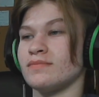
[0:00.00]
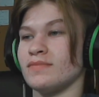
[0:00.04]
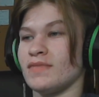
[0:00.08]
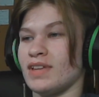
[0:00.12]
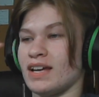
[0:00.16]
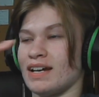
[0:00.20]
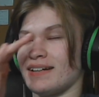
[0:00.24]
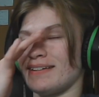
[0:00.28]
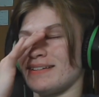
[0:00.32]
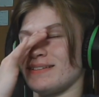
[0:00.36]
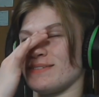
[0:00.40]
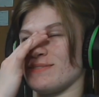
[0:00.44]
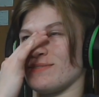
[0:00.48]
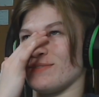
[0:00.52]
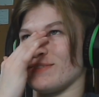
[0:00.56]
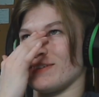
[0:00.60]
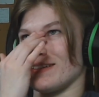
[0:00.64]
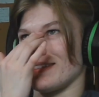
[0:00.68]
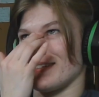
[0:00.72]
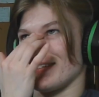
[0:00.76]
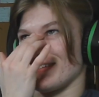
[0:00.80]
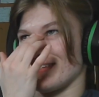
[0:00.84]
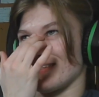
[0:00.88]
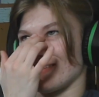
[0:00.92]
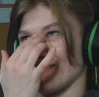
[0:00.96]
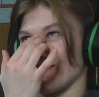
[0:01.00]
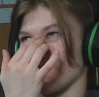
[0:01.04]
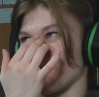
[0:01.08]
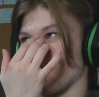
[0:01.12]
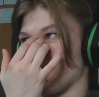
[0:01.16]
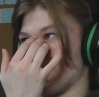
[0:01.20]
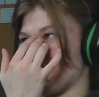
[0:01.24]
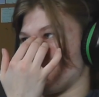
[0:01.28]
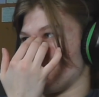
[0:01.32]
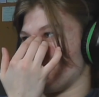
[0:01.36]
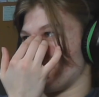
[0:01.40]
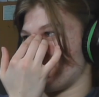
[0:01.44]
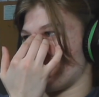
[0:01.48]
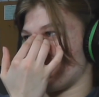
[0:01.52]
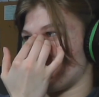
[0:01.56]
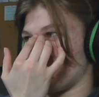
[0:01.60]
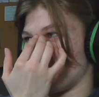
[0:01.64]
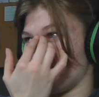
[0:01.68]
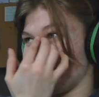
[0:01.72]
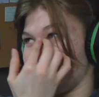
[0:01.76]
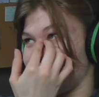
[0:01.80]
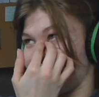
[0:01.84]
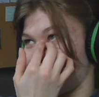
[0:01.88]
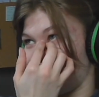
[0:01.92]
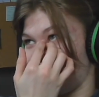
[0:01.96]
Hana's voice is so calming. Oh
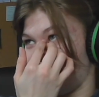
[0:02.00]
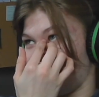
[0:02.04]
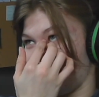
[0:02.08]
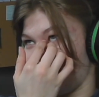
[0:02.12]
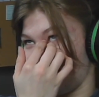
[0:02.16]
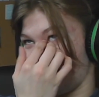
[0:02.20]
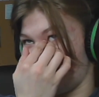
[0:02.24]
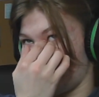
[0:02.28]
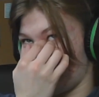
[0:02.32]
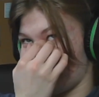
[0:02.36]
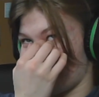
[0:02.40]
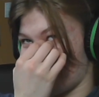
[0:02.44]
my gosh.